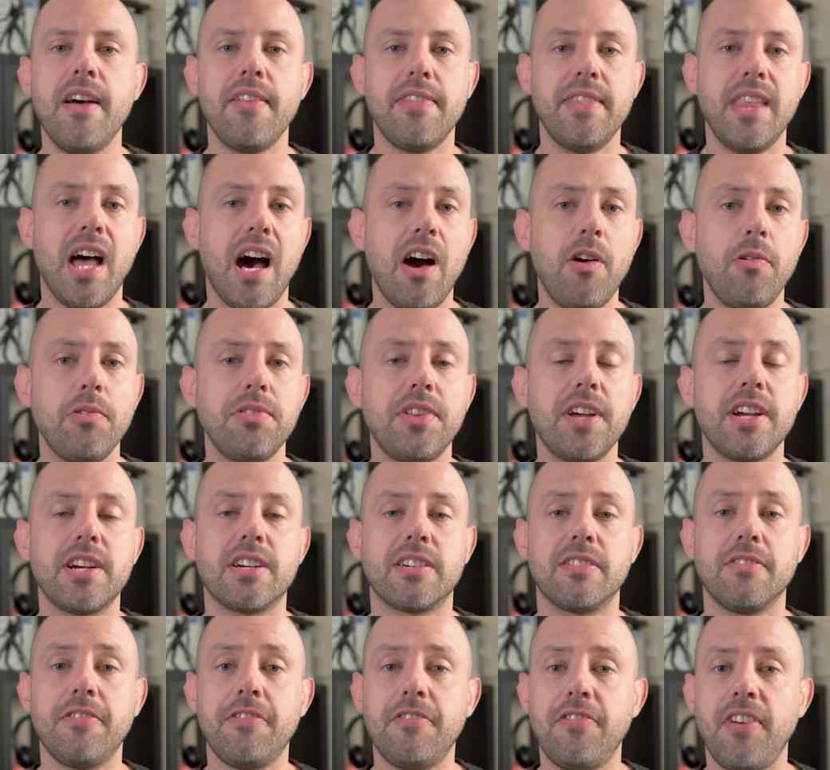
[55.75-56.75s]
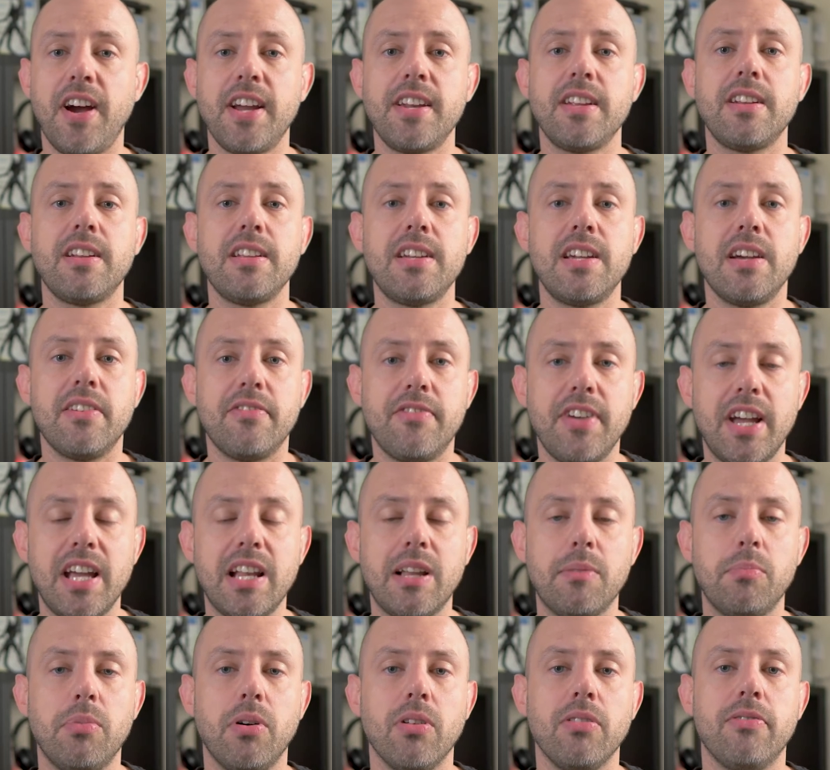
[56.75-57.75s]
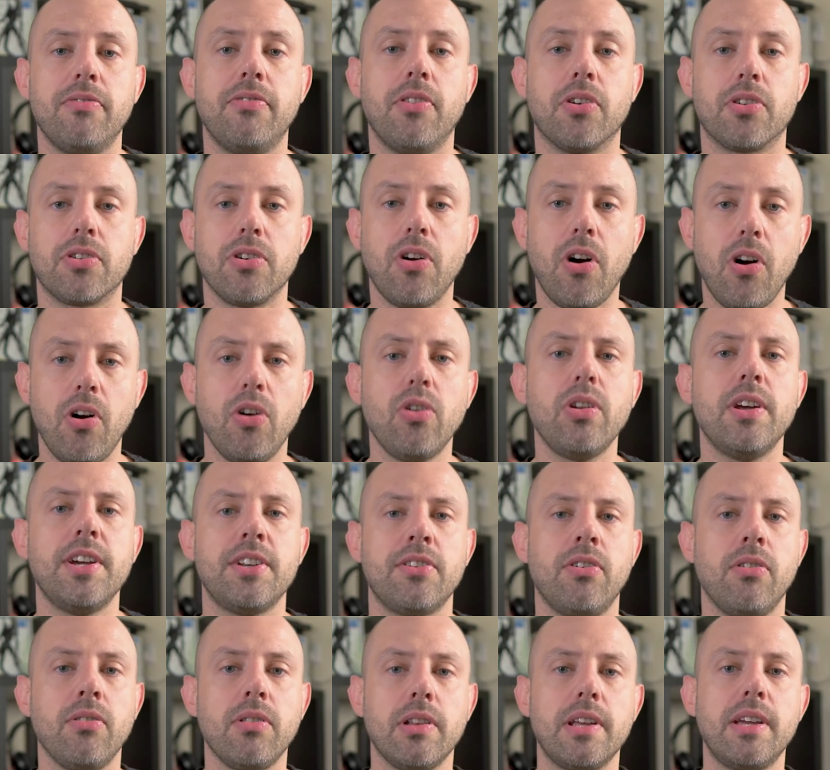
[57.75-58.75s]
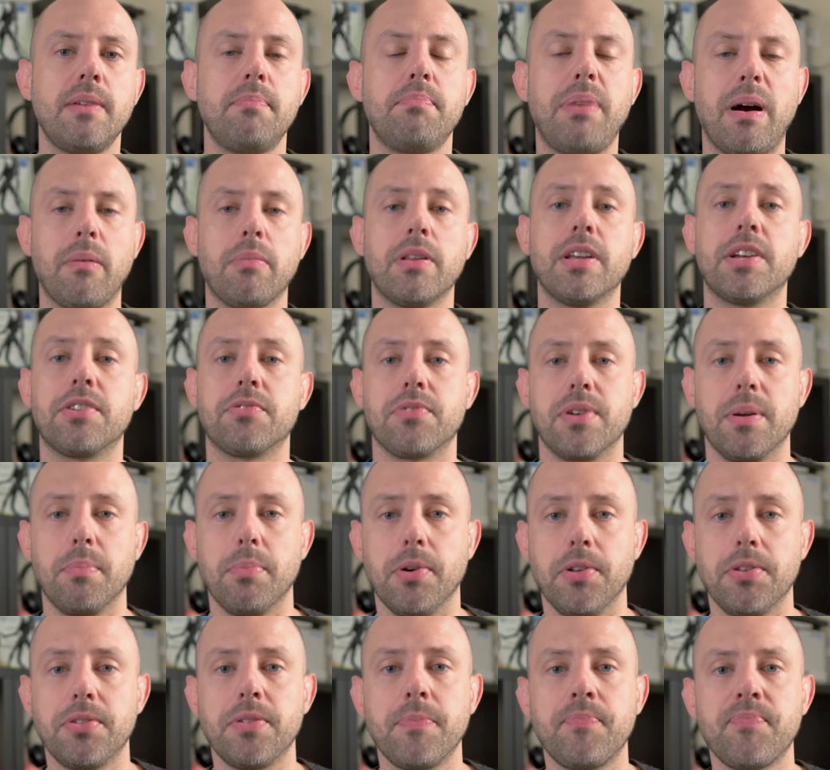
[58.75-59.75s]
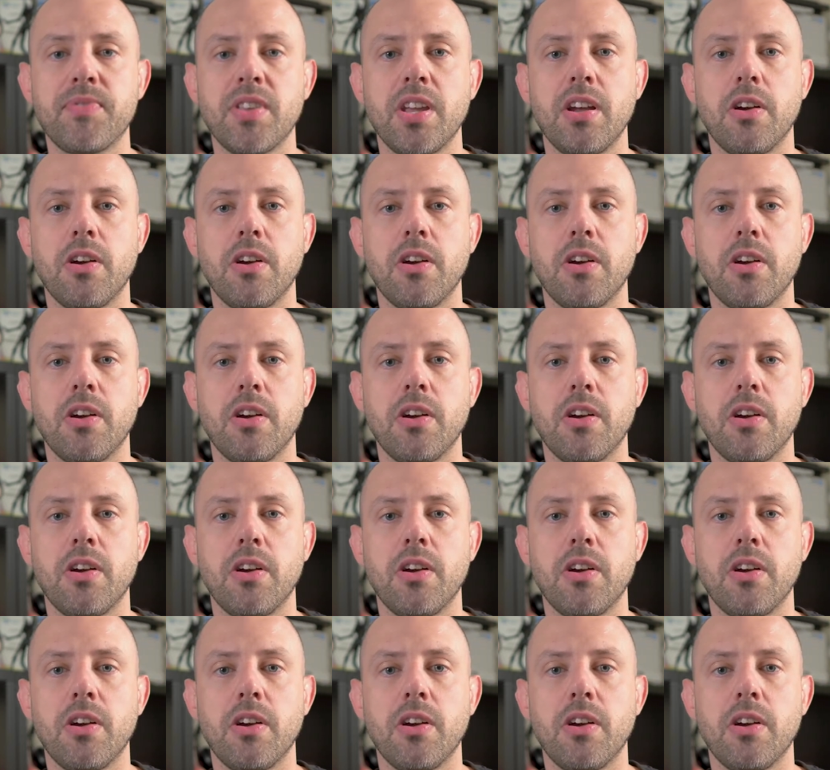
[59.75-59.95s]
now they are finally available for all and only public repos.